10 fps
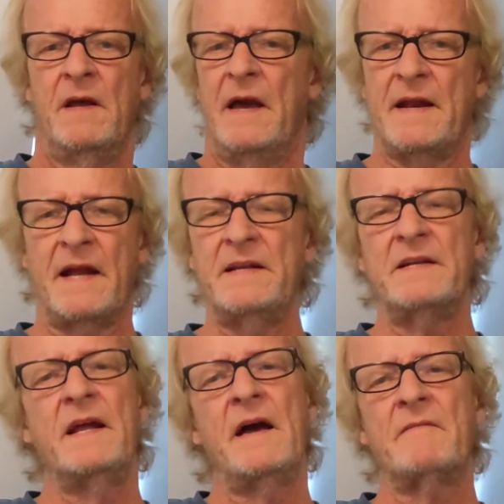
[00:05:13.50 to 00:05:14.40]
And I
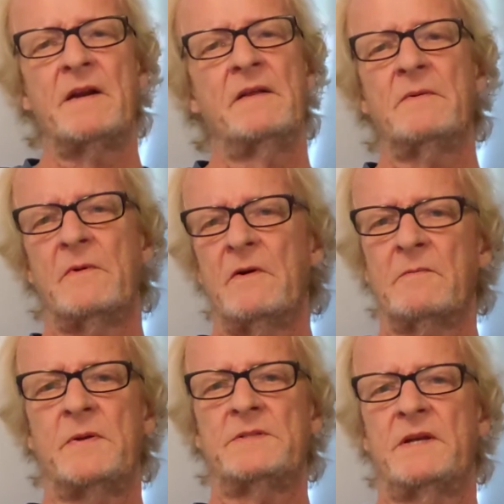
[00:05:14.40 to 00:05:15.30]
didn't have it in the
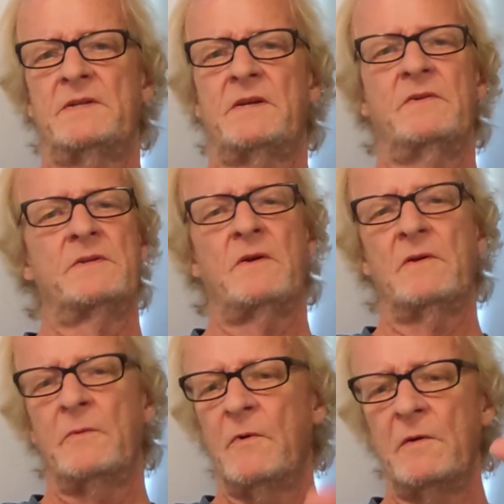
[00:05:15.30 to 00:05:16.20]
wrong position. There's
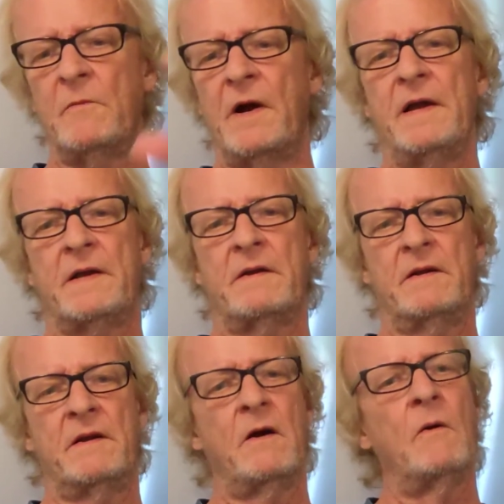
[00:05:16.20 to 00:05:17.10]
only one way it
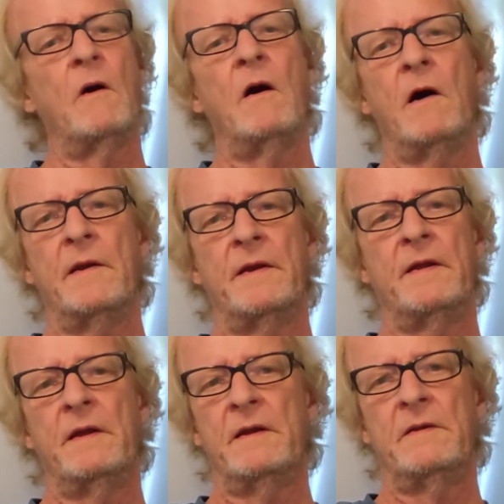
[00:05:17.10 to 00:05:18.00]
can go on.
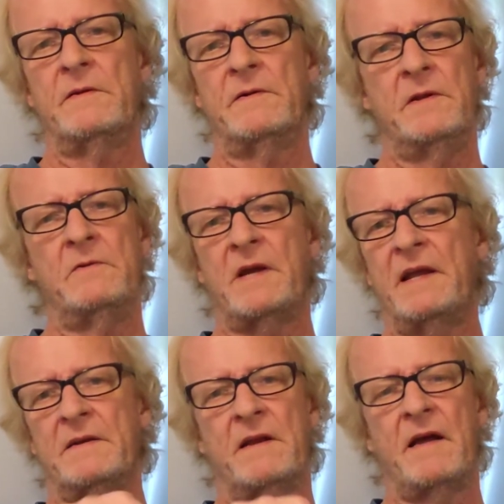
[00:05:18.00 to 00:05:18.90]
You
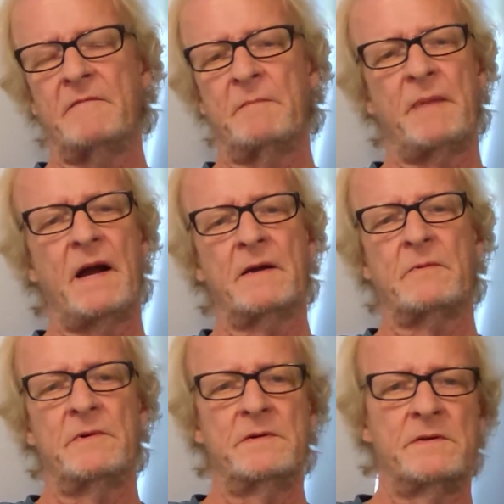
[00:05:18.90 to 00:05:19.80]
can't have it
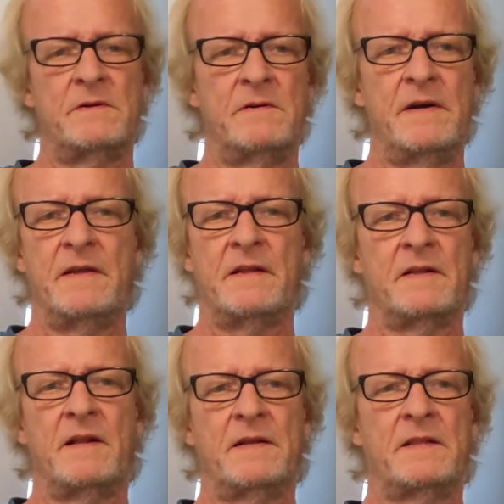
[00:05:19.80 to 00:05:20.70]
backwards or
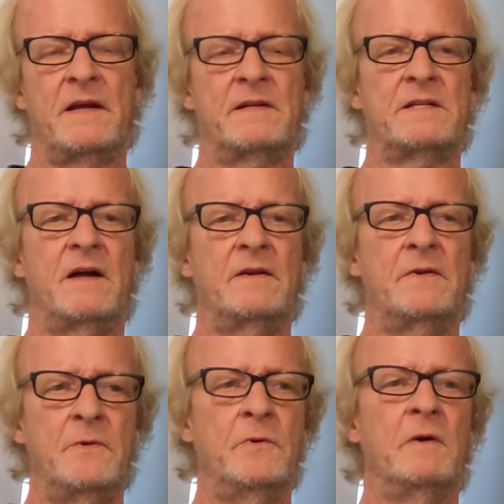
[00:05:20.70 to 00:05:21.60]
anything like that. It's not
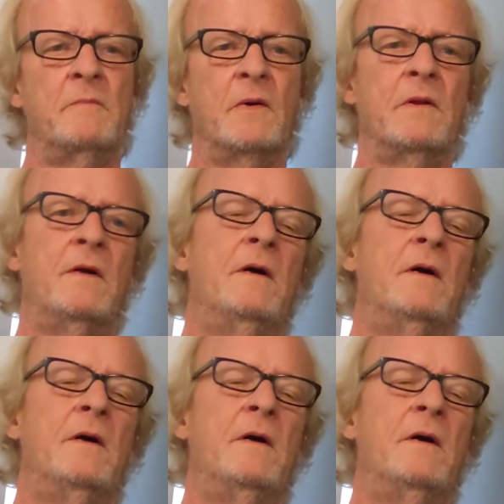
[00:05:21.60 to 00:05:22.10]
doable.